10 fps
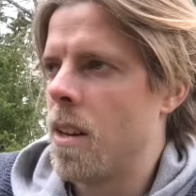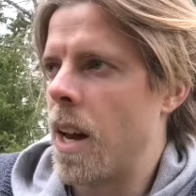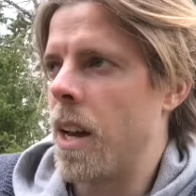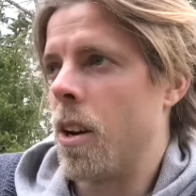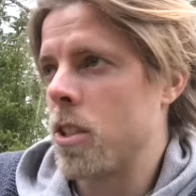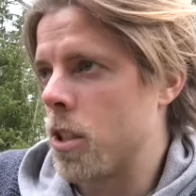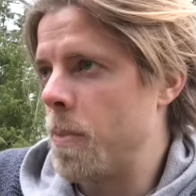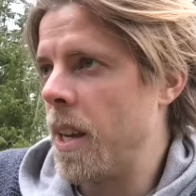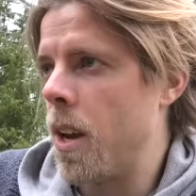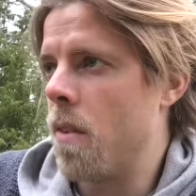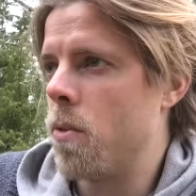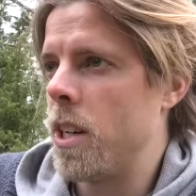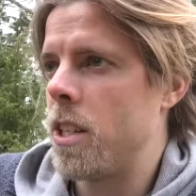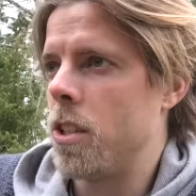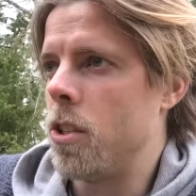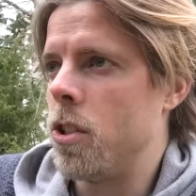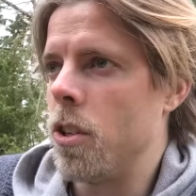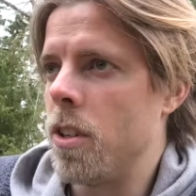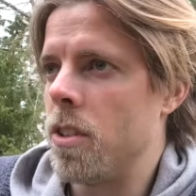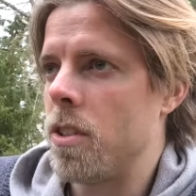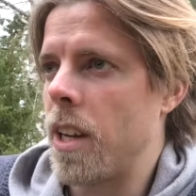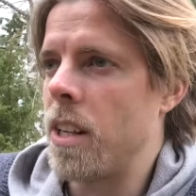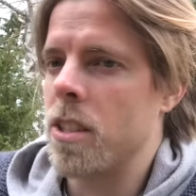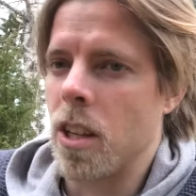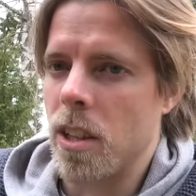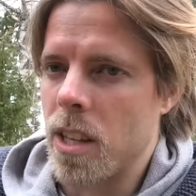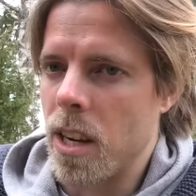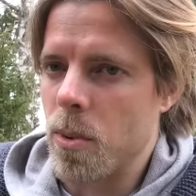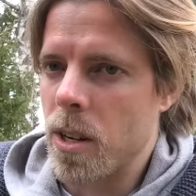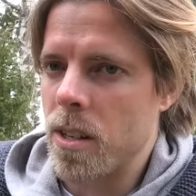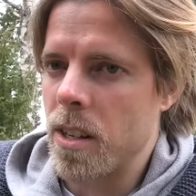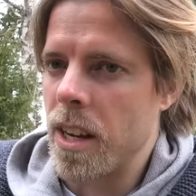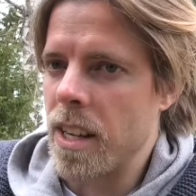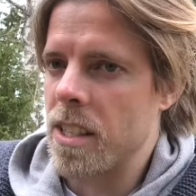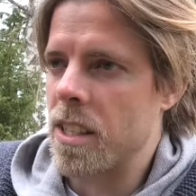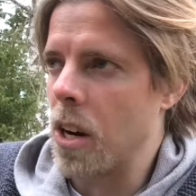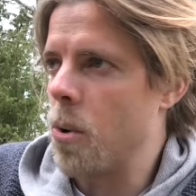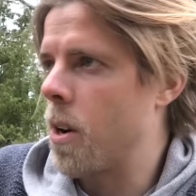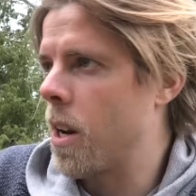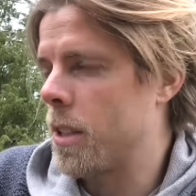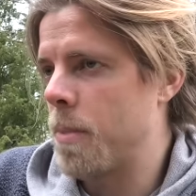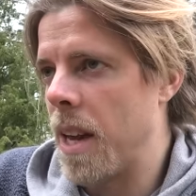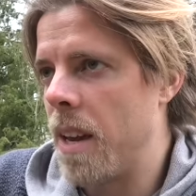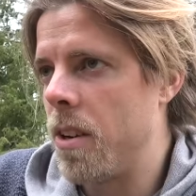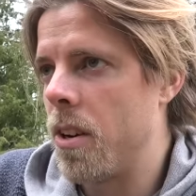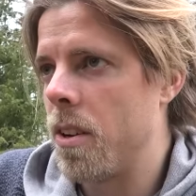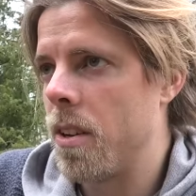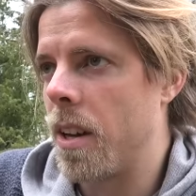And also, speaking of which, you shouldn't insult anyone. It's low-class behavior.